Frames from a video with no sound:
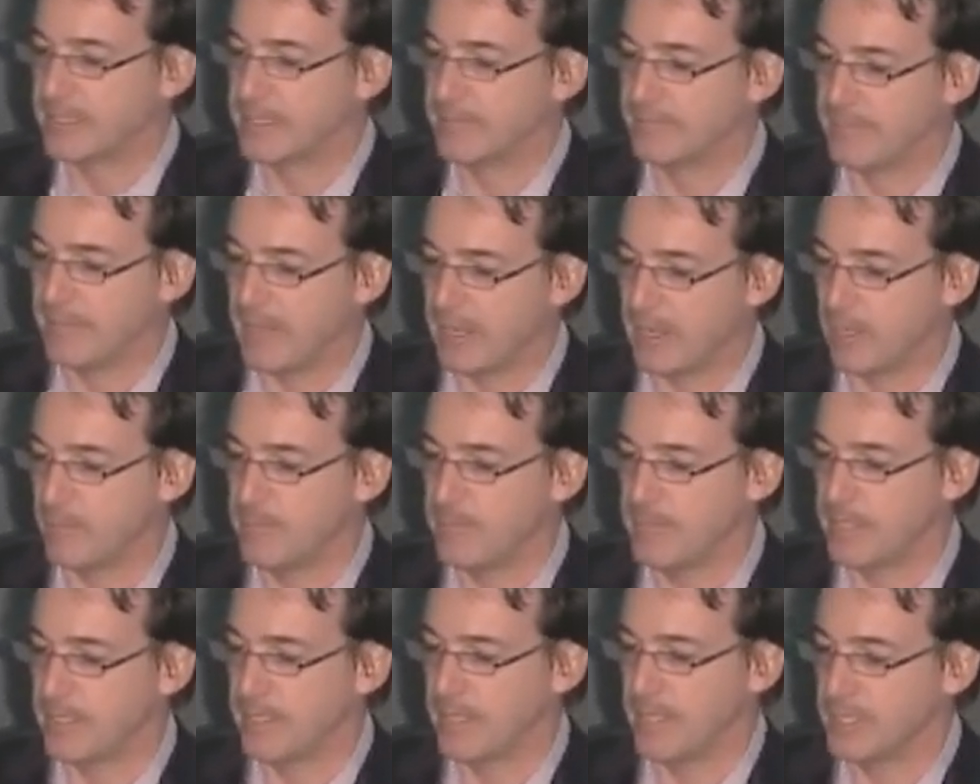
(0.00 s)

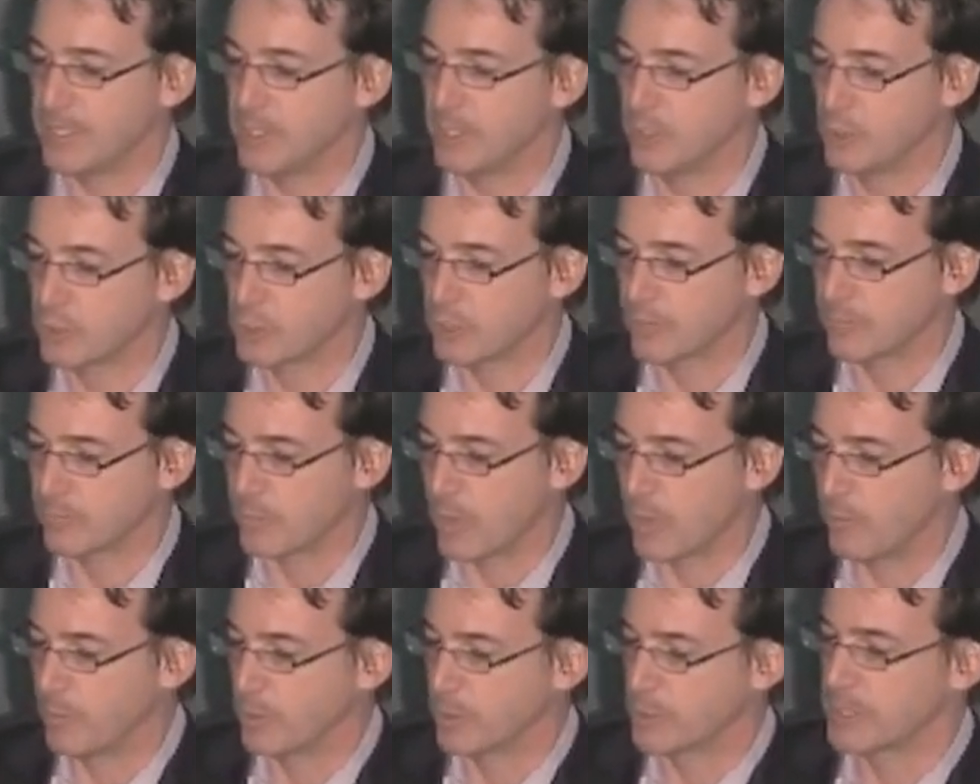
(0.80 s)
accelerate the
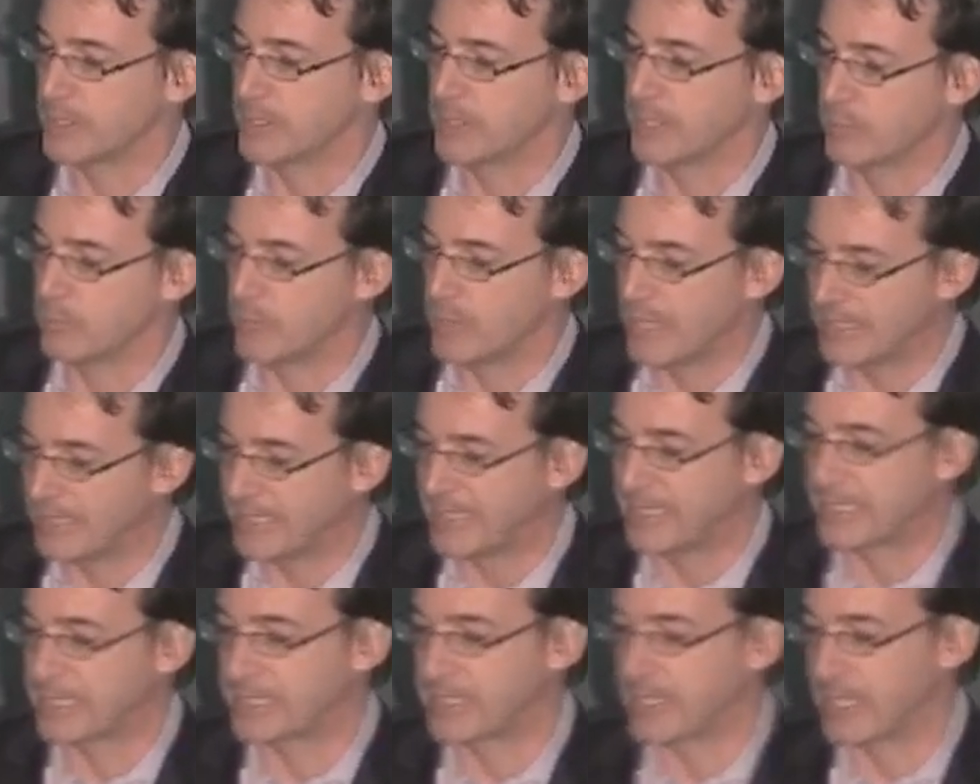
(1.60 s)
development and use of
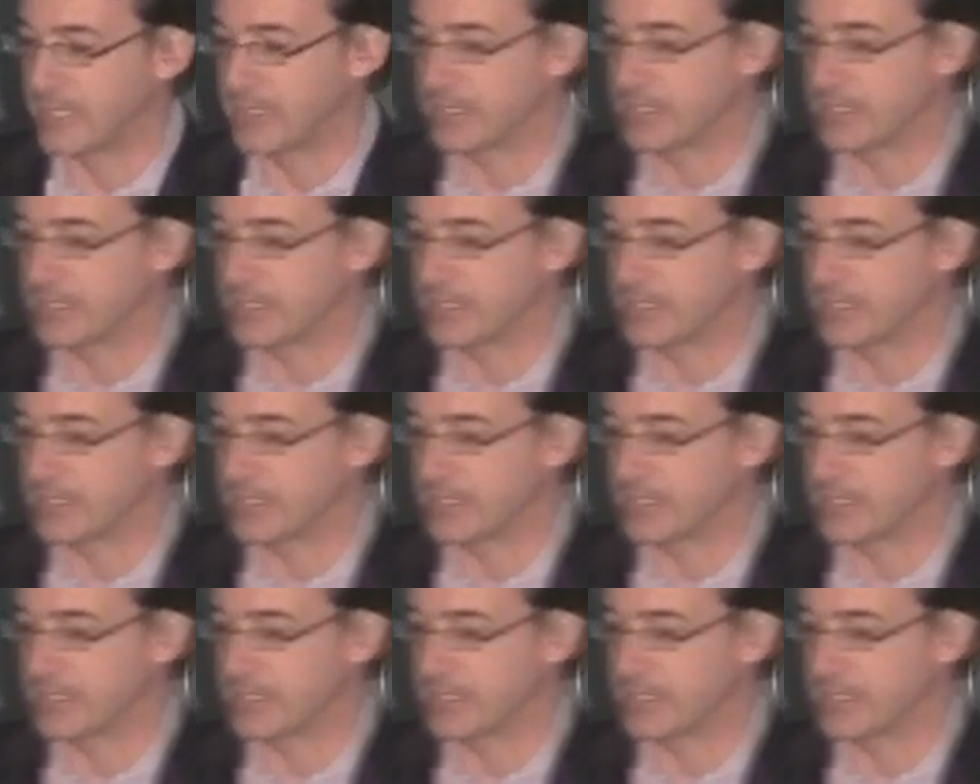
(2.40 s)
robots in the